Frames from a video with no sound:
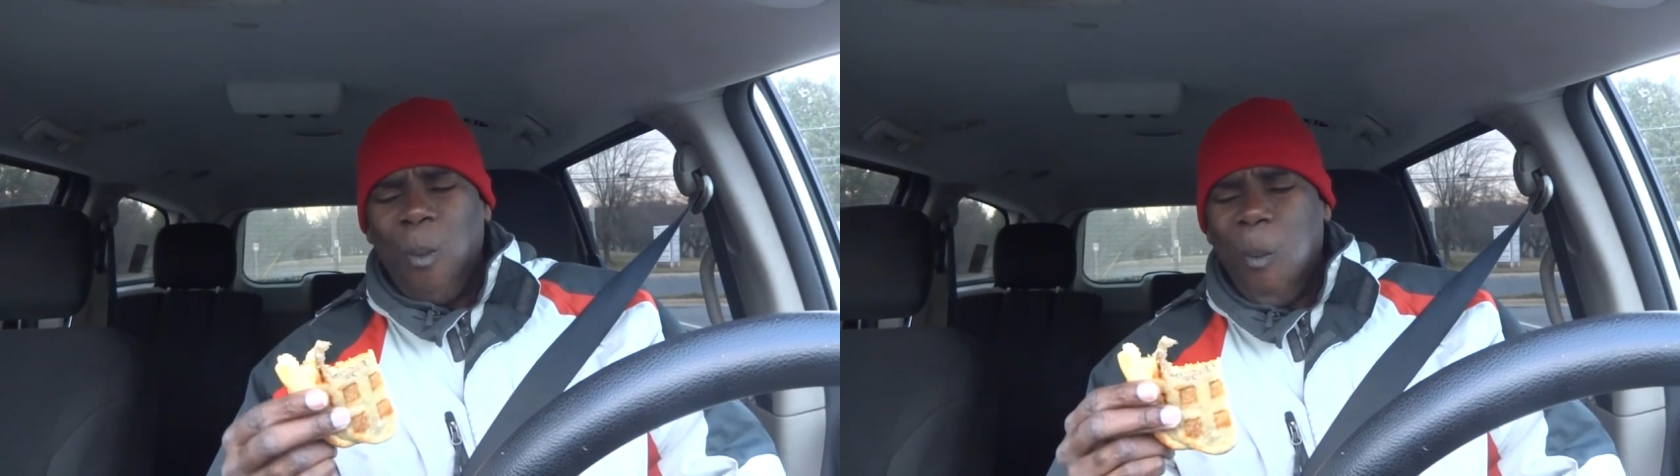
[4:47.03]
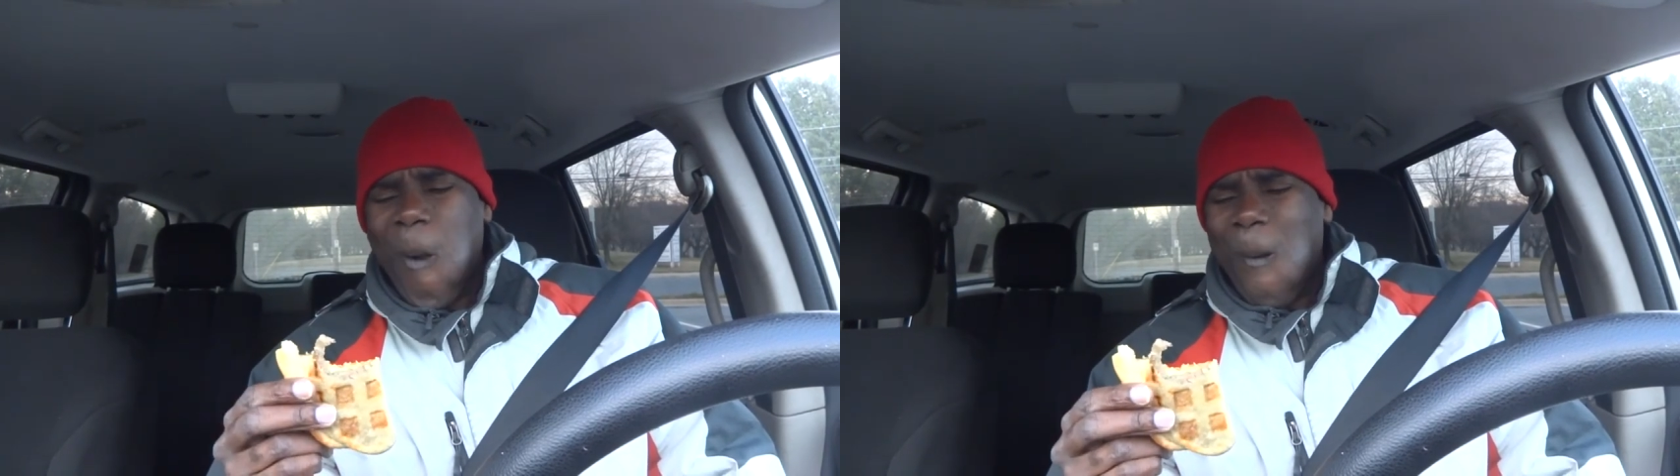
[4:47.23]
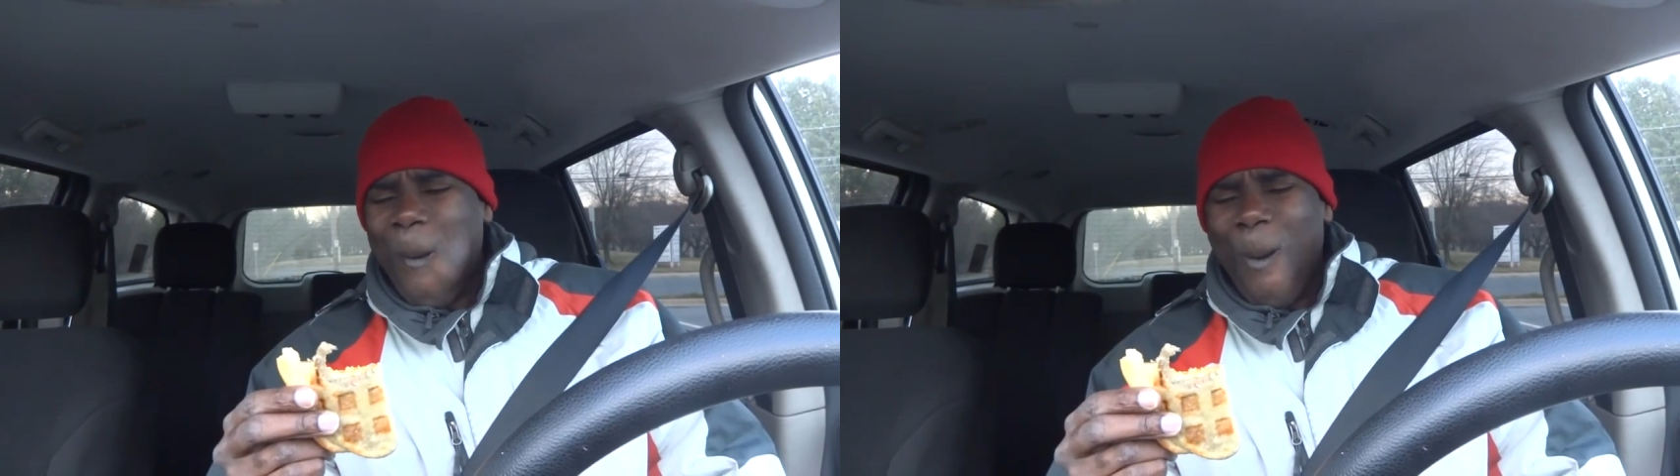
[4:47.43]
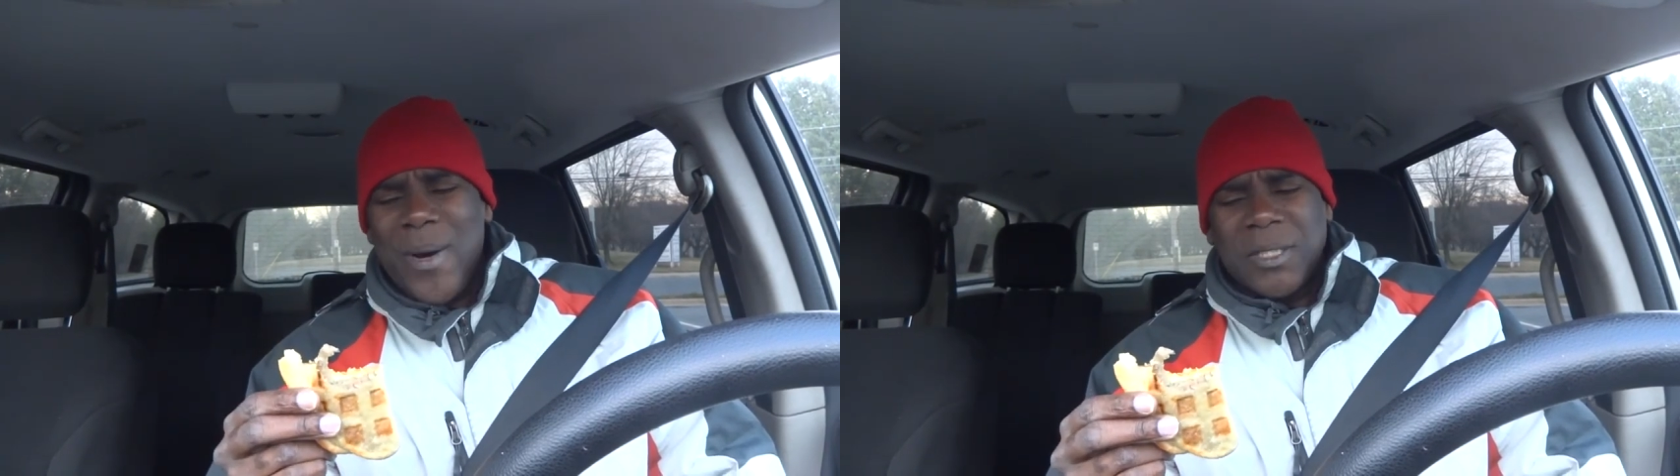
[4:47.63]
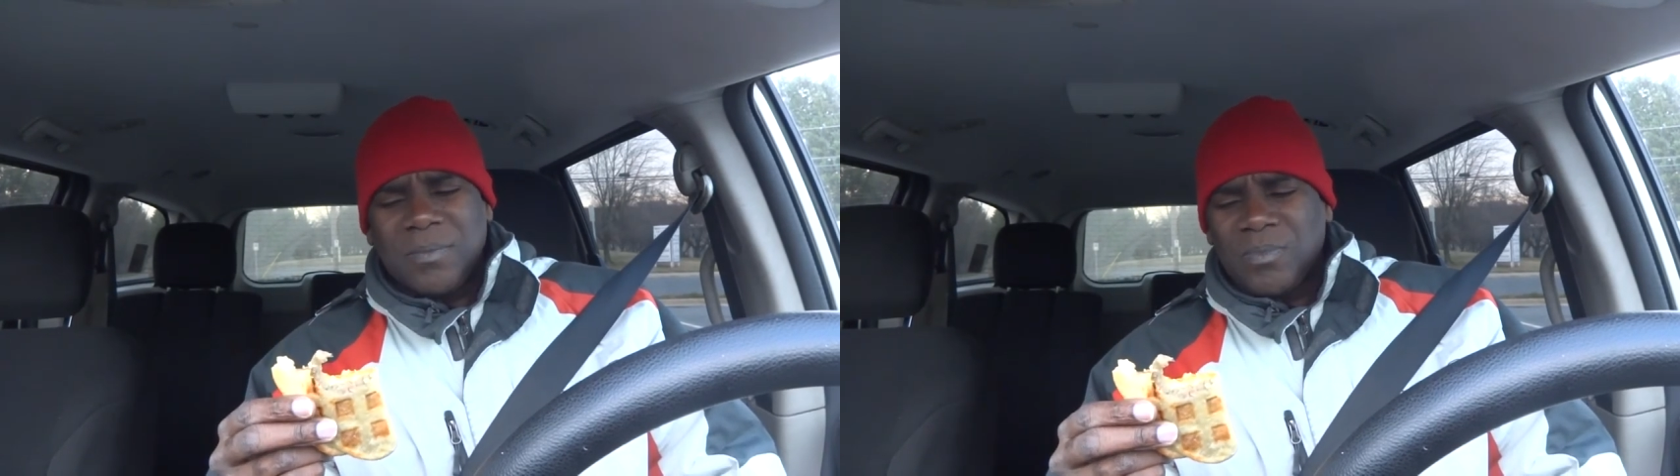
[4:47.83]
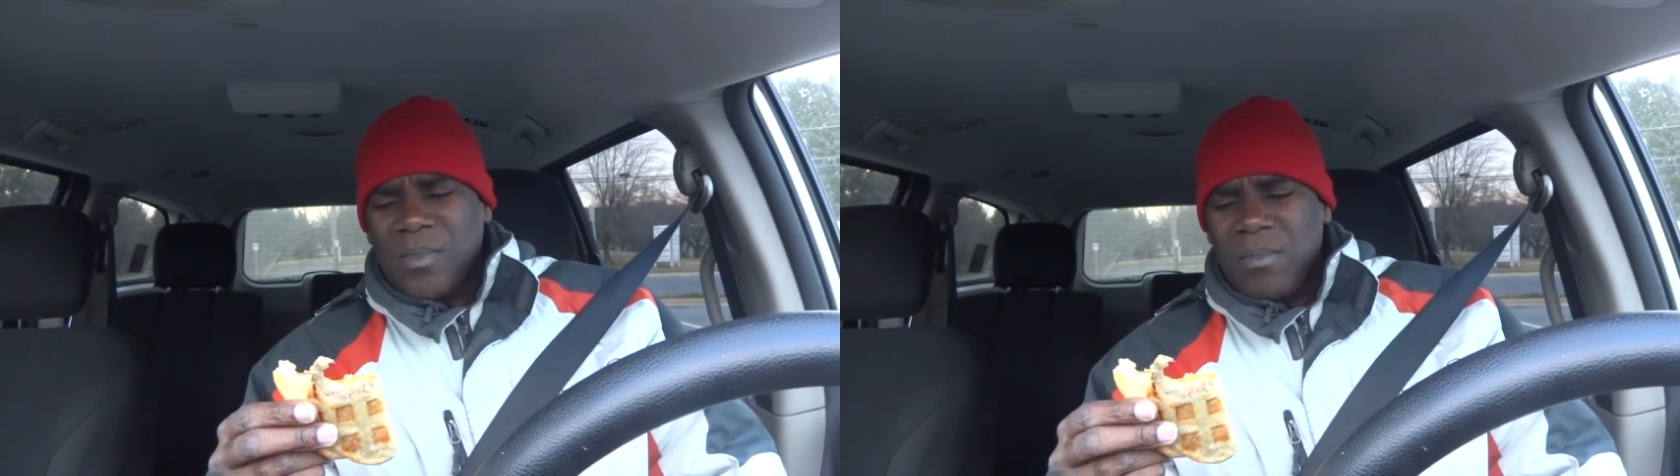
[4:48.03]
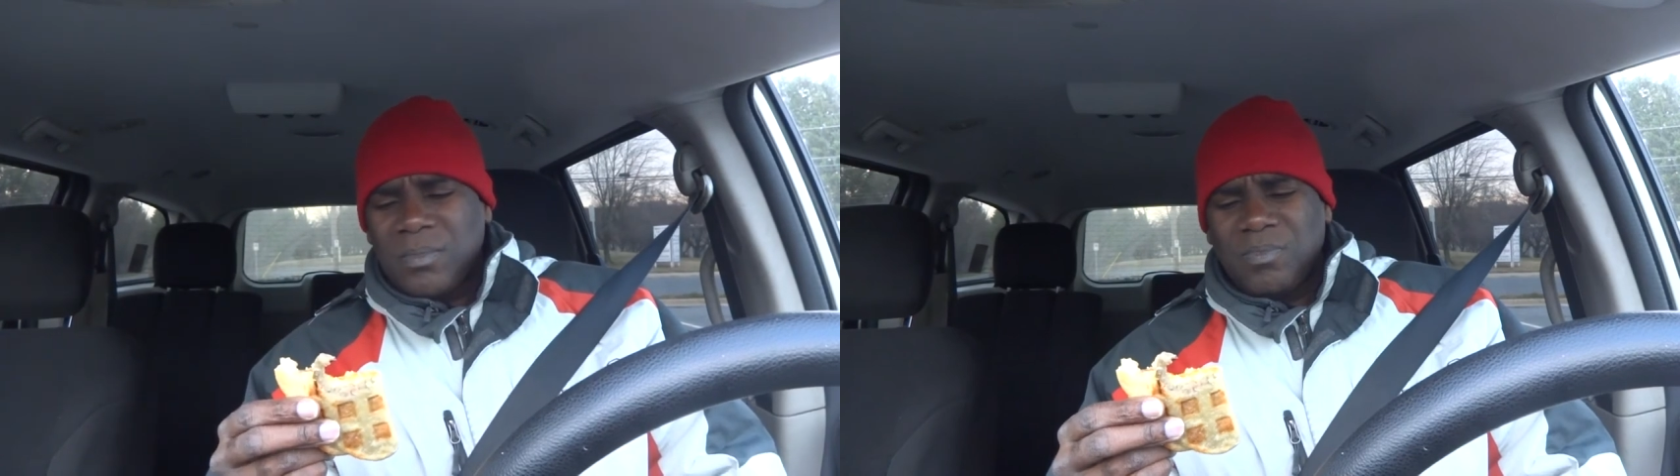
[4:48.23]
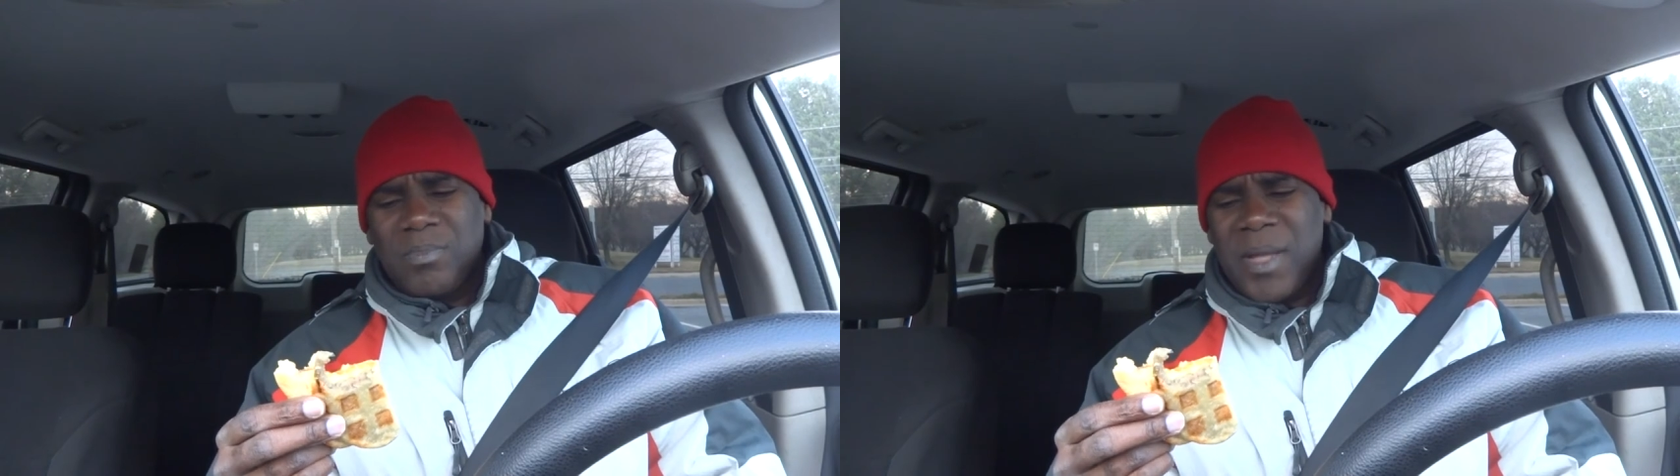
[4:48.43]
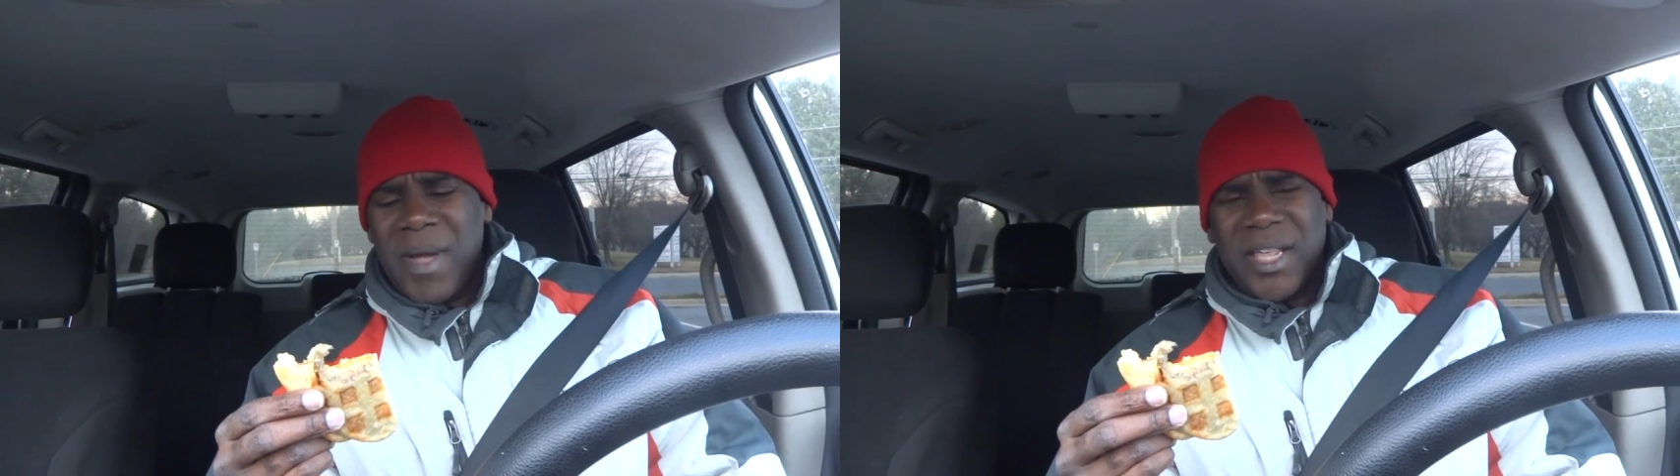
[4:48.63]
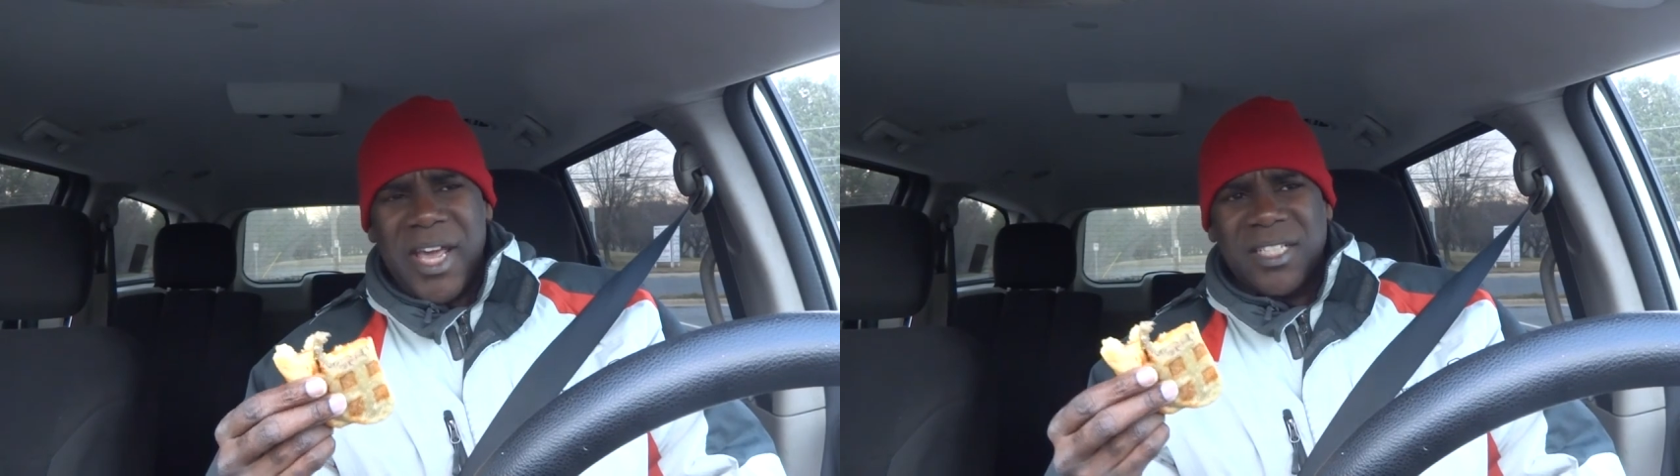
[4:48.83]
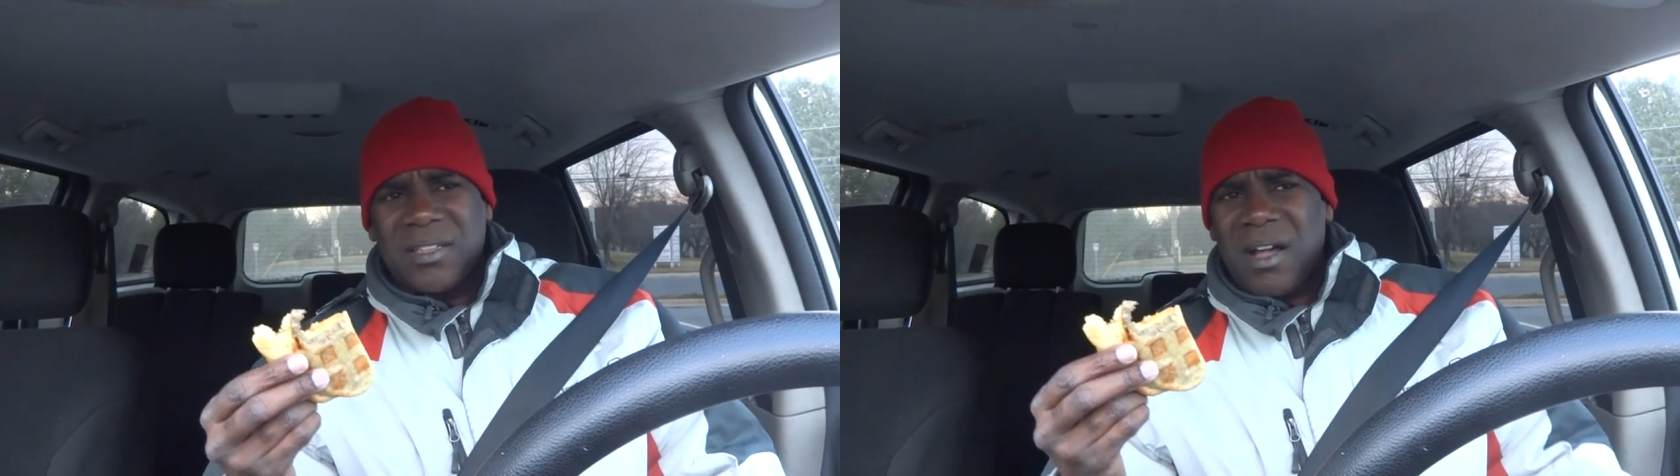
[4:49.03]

Well, be my guest.